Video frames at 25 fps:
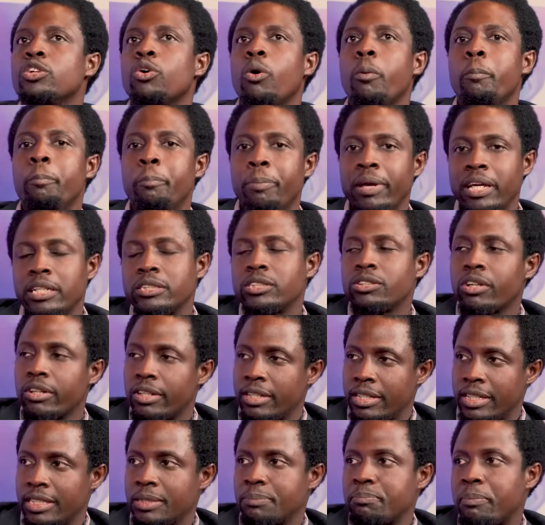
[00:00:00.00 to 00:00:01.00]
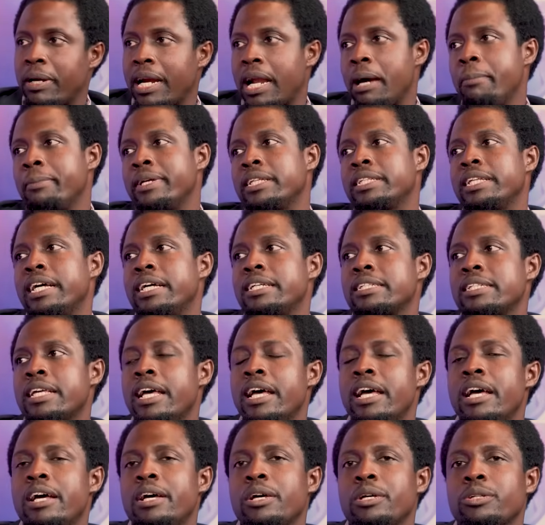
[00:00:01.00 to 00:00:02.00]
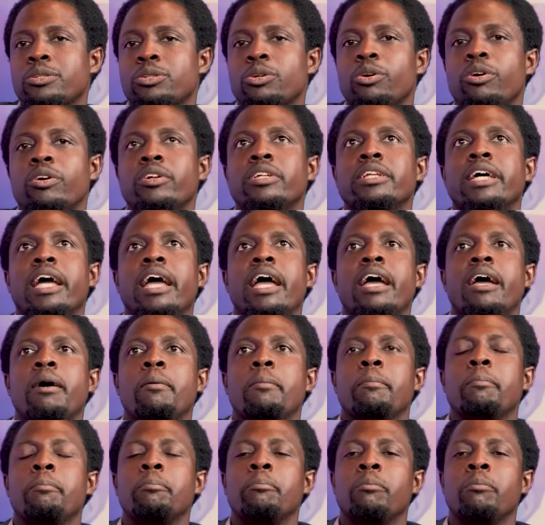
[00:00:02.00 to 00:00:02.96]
based on these parameters. So there